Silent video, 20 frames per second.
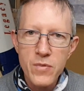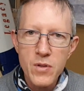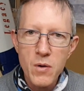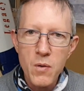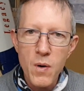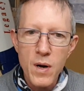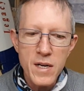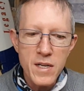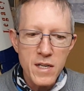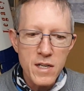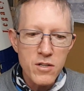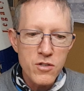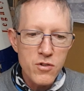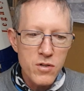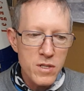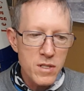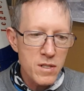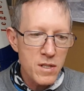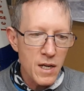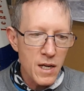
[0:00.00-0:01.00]
quite
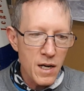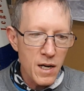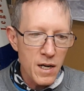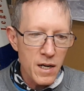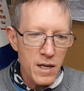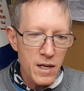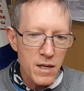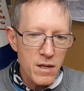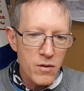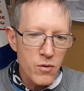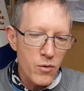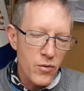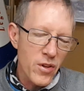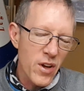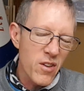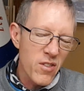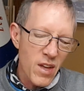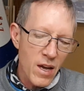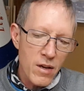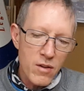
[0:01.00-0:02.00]
interestingly,
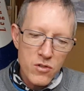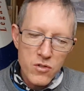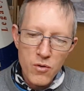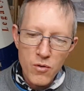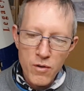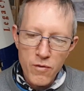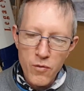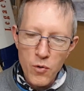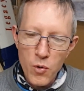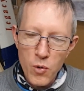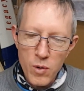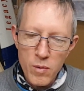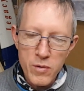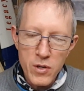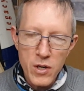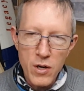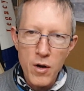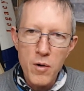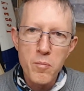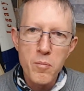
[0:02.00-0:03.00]
although they're sort of all,
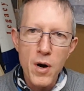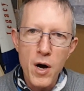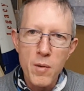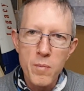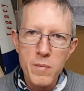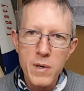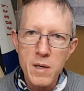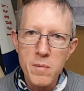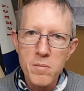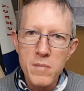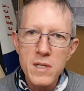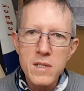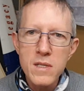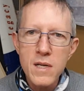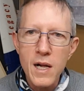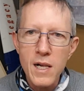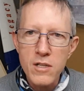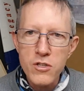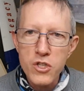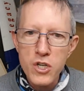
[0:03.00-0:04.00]
bomb and
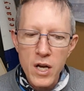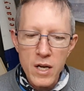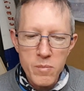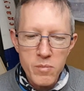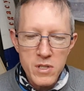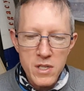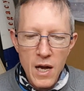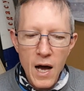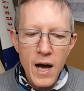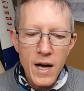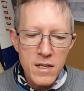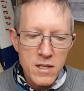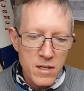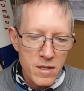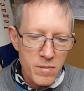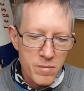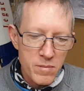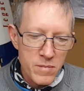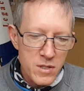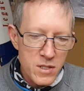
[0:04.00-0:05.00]
missile shaped
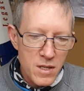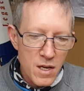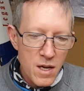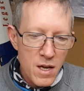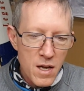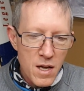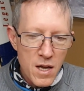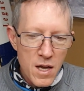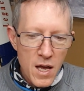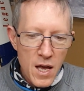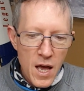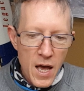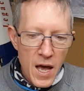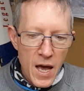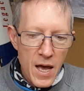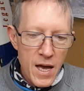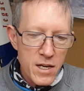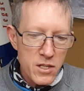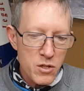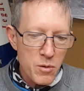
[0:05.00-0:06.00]
items,
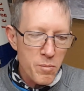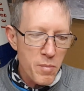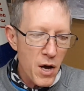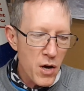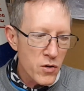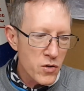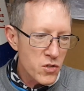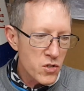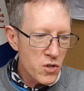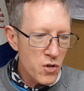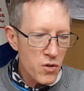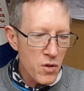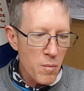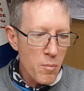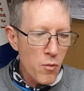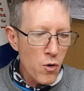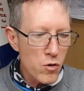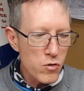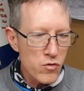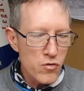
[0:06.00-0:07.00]
as opposed to the
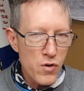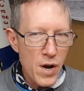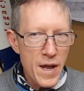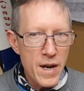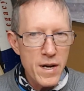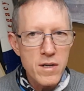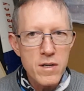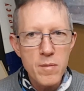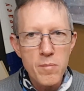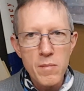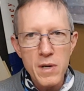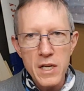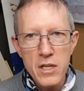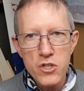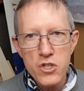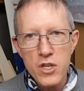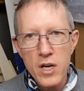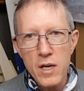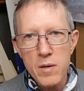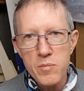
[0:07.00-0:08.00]
more randomly
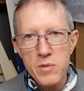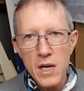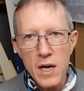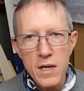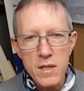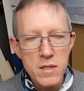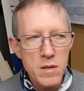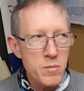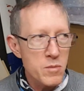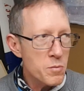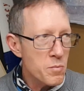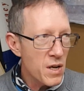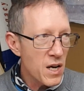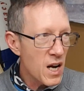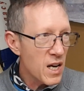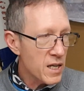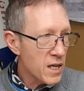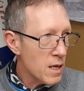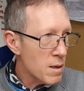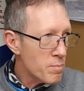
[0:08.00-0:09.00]
shaped items. But I
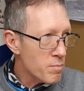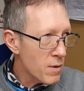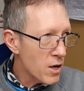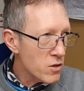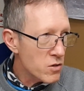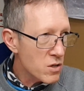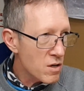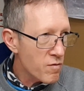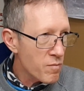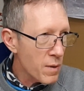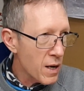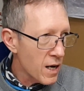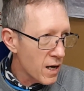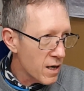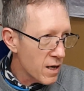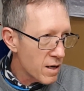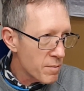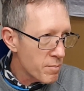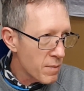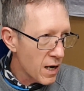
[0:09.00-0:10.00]
keep most of my
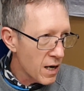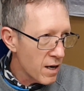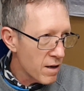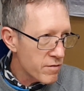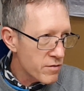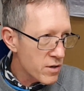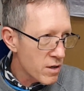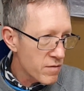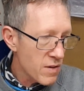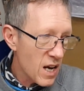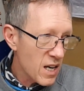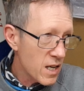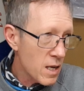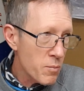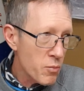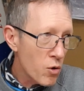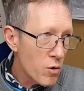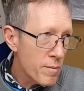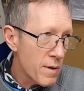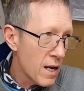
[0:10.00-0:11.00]
leftovers. I keep
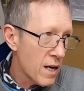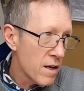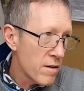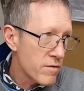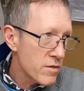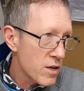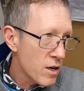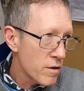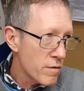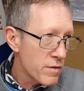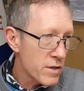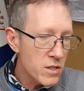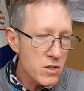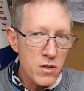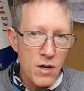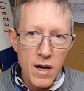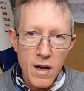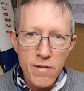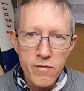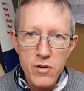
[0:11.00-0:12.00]
all my leftovers.
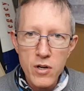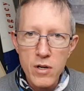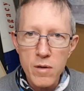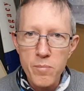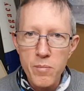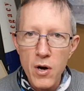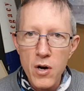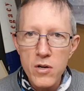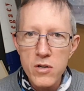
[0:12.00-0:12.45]
So I've got